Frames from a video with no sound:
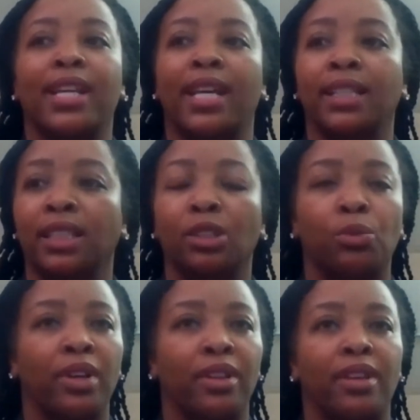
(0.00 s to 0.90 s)
daily
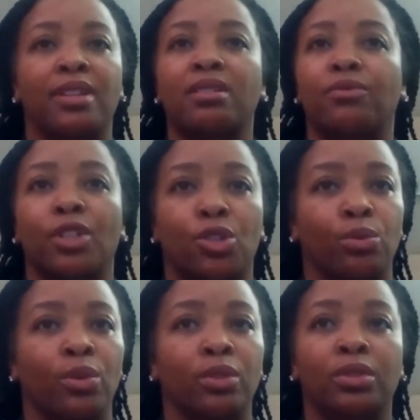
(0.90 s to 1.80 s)
with
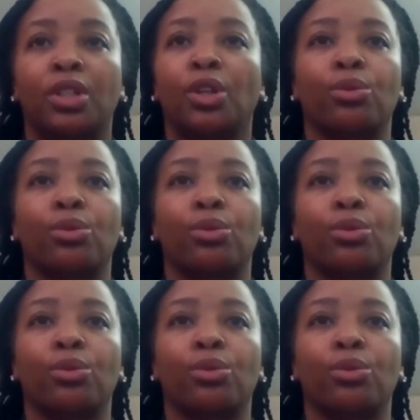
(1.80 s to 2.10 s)
individual,